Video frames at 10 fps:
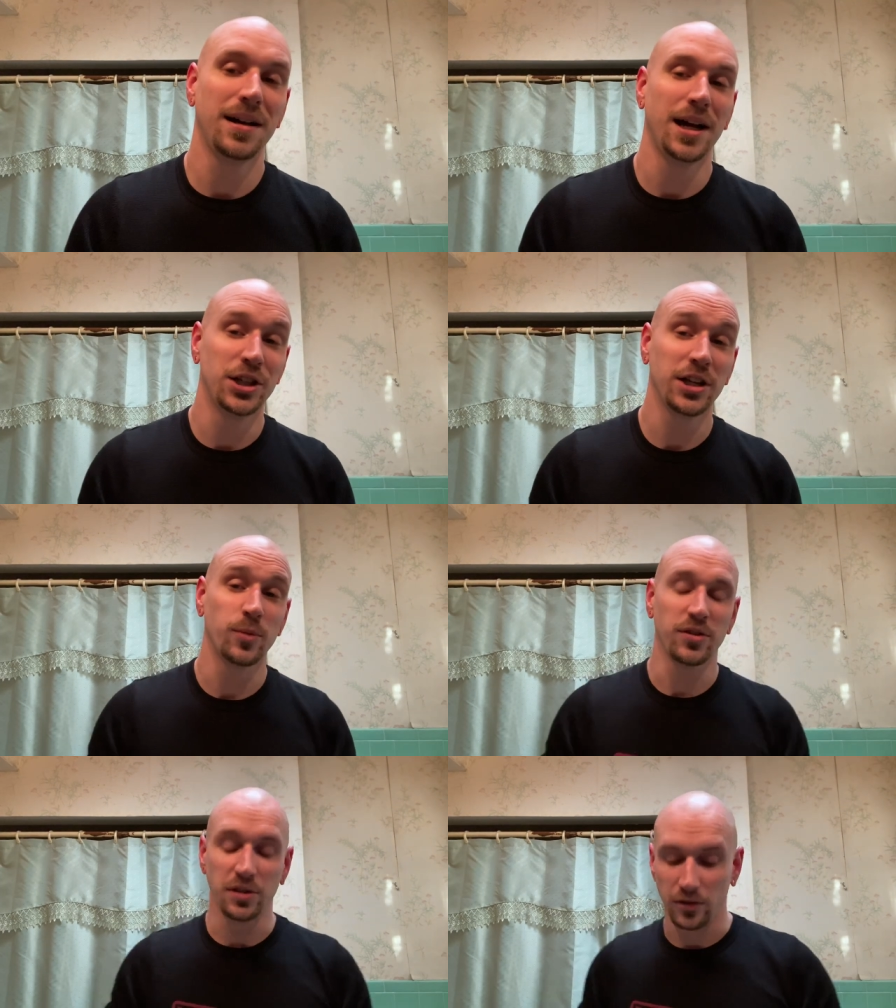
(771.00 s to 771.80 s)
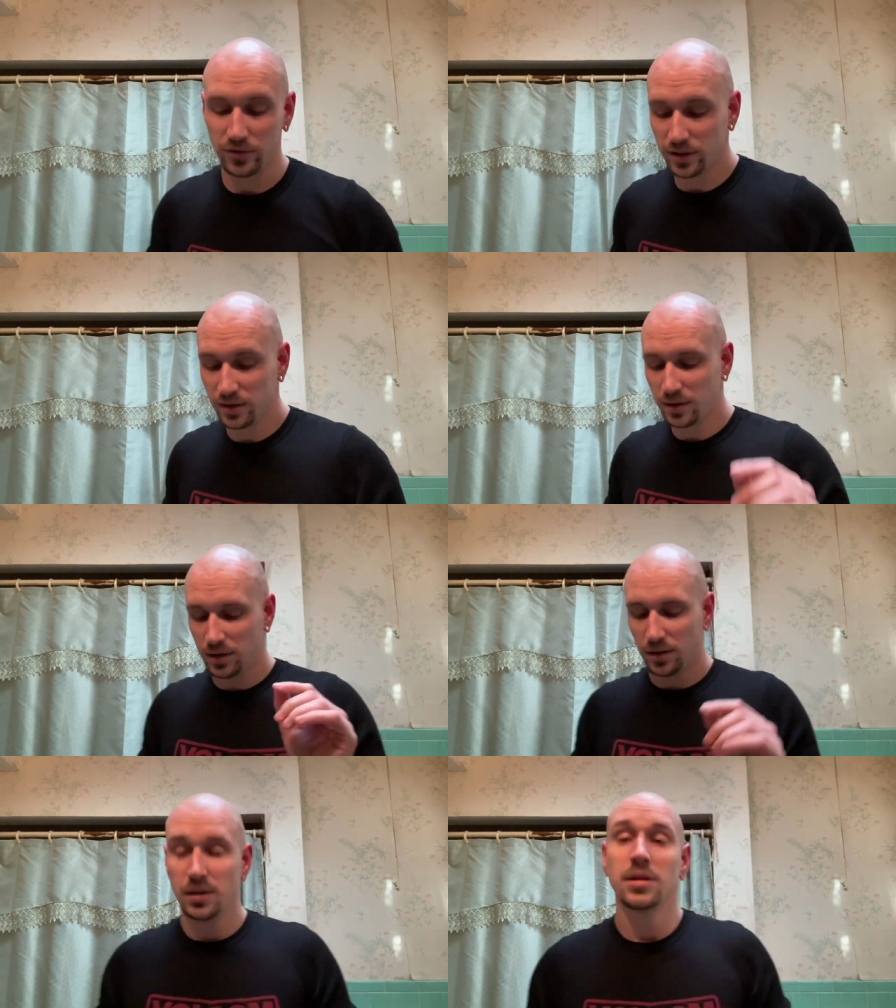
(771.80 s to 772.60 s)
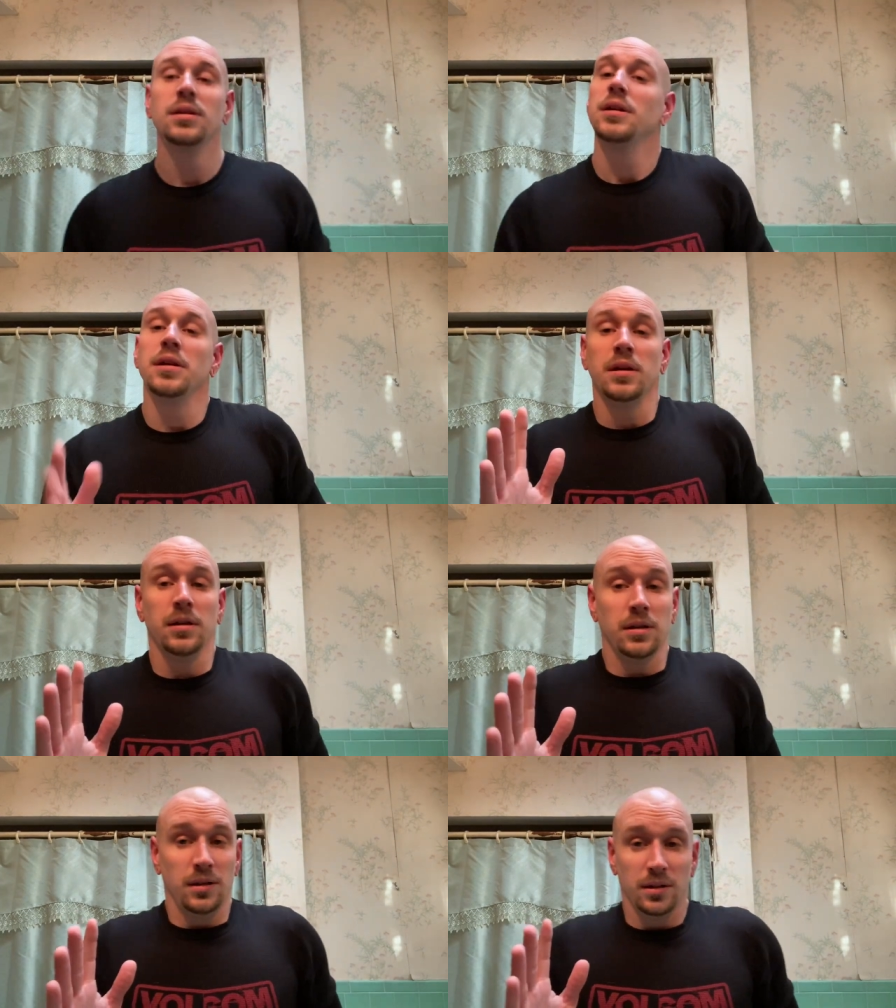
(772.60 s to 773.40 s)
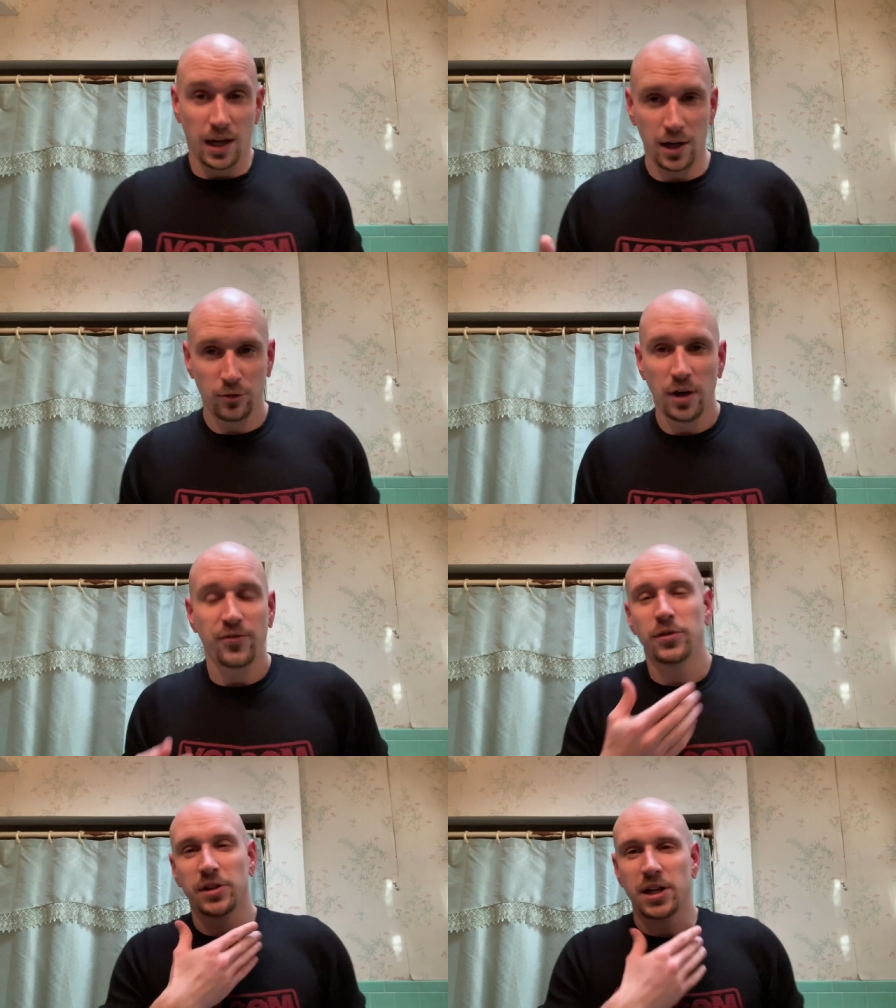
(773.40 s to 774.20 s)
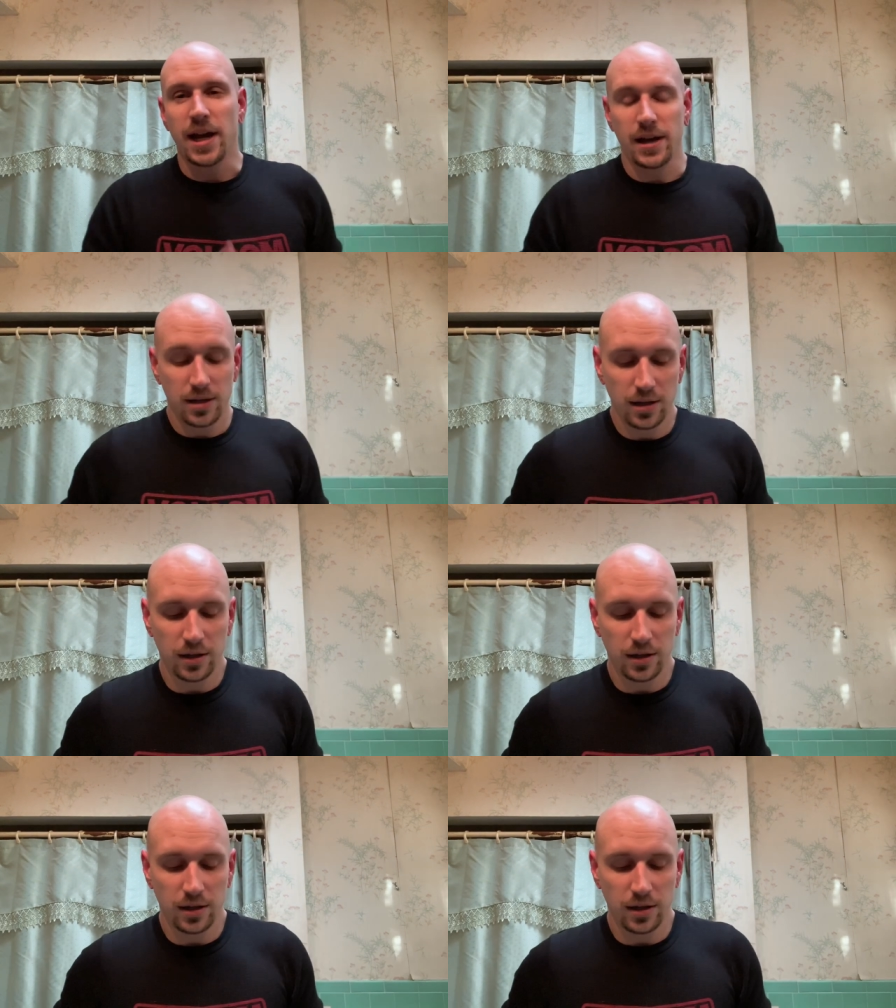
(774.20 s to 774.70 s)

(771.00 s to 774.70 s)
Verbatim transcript: I jinxed myself. Kind of rough on the neck.